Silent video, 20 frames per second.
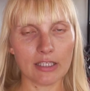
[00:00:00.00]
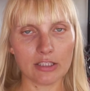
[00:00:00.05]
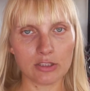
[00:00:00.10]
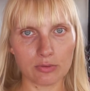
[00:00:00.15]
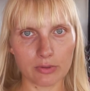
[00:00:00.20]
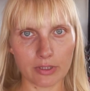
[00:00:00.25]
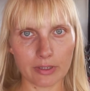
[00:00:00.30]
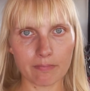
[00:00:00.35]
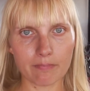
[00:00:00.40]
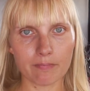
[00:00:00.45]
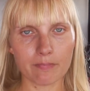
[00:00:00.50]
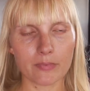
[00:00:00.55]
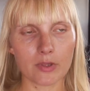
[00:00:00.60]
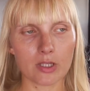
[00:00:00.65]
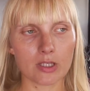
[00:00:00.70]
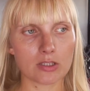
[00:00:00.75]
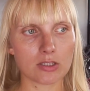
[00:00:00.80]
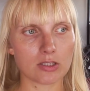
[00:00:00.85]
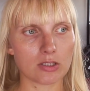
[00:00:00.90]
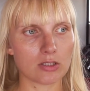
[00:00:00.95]
dream.
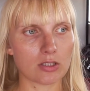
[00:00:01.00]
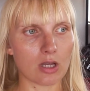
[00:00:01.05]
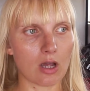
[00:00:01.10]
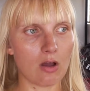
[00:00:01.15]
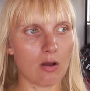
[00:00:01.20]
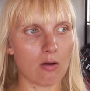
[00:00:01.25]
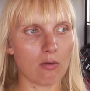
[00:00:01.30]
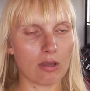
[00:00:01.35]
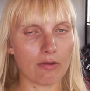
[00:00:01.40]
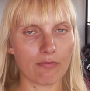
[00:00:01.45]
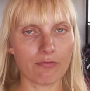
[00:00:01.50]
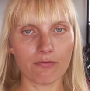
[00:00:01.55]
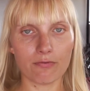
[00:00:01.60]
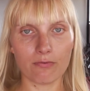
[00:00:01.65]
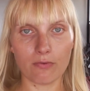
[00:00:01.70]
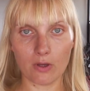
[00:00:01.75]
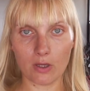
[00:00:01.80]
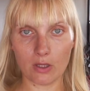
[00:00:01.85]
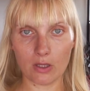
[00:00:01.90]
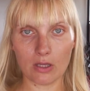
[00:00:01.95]
So
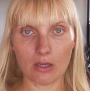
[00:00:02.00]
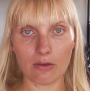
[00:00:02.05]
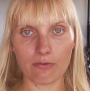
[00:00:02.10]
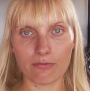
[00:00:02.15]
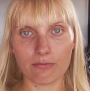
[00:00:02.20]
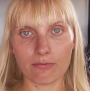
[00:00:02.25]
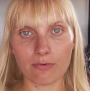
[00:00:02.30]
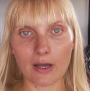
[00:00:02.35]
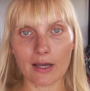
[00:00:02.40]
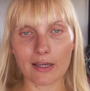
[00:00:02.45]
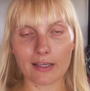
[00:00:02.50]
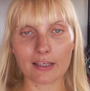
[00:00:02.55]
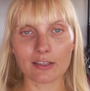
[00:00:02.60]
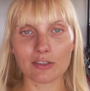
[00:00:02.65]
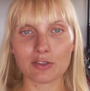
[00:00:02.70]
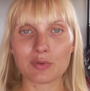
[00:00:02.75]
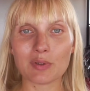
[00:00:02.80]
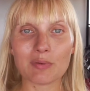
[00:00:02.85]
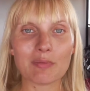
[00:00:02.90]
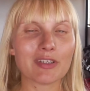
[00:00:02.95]
if I
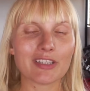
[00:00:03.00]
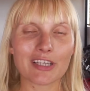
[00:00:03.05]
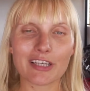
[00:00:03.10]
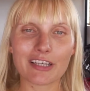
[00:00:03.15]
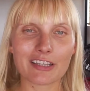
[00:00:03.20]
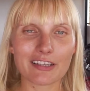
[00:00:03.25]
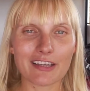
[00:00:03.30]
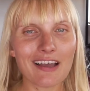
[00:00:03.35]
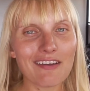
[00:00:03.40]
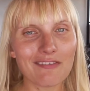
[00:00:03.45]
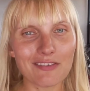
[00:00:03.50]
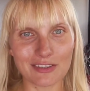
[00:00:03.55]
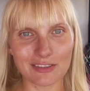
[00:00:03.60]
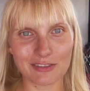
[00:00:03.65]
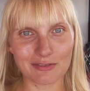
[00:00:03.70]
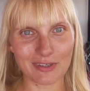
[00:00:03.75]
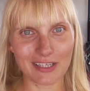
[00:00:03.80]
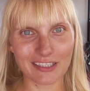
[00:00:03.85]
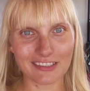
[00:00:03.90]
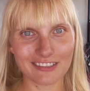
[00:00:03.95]
can dream it, I can have
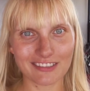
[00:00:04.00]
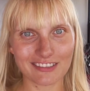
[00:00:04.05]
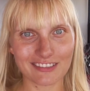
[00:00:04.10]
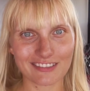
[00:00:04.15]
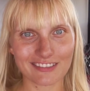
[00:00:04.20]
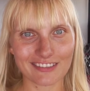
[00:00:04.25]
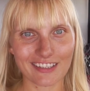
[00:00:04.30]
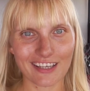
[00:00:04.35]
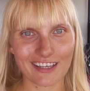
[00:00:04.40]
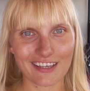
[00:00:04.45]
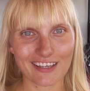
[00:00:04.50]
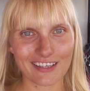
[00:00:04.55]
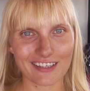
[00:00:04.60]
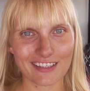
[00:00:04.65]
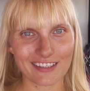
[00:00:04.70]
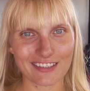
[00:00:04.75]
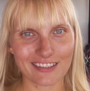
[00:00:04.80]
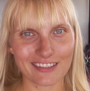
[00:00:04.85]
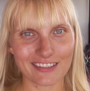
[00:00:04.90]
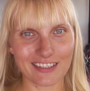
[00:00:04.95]
it, right?
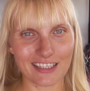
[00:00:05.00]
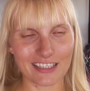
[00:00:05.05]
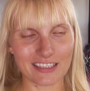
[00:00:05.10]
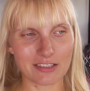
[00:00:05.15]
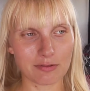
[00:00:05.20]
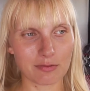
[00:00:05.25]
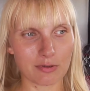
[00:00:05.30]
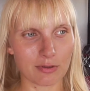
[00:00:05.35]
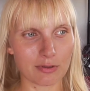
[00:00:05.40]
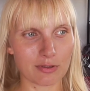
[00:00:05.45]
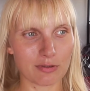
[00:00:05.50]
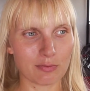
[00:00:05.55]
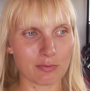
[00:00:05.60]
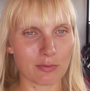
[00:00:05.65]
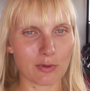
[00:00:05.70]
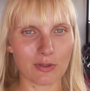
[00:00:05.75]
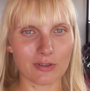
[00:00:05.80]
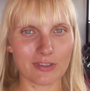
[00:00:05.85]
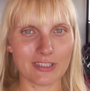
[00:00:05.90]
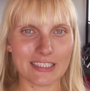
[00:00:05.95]
That's what
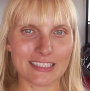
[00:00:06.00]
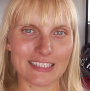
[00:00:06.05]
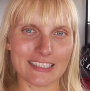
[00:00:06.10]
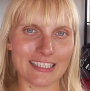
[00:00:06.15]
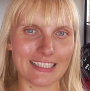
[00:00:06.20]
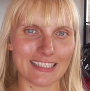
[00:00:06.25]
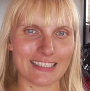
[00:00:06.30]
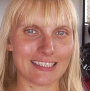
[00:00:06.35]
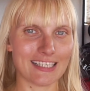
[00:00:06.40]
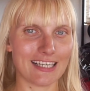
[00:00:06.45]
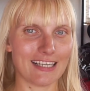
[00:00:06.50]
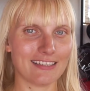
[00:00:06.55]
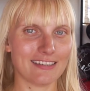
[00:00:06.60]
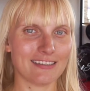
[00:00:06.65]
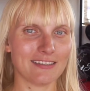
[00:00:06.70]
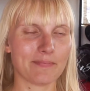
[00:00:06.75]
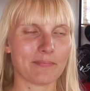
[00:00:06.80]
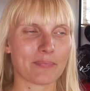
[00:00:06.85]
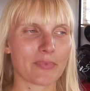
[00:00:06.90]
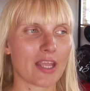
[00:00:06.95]
Walt Disney
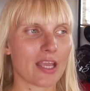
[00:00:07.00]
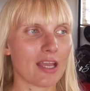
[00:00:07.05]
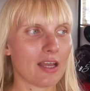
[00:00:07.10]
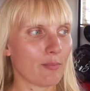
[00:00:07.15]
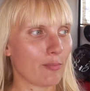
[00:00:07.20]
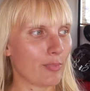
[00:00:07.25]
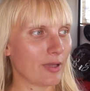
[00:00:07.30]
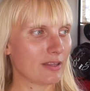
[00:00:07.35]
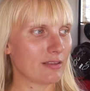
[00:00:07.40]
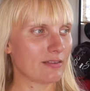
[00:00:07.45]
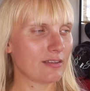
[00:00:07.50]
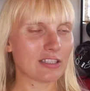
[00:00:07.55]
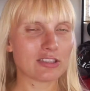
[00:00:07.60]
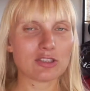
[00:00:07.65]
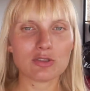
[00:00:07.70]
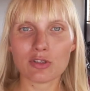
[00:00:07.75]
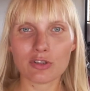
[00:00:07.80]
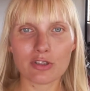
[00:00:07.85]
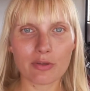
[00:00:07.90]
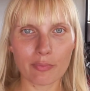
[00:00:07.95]
said. But that's
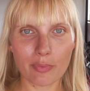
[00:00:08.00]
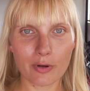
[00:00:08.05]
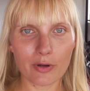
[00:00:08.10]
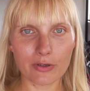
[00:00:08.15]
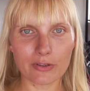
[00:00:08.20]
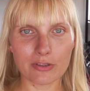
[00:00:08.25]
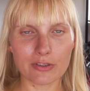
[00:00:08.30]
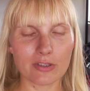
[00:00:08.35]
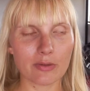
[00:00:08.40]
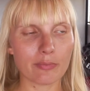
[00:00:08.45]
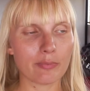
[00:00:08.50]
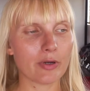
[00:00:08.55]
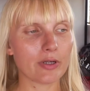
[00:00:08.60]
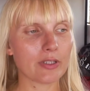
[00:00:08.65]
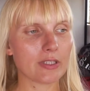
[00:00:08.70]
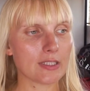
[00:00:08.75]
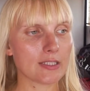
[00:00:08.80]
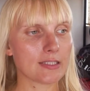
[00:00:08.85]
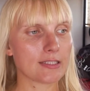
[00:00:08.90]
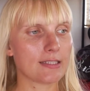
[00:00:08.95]
not the point. The
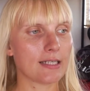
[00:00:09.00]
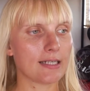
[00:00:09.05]
point is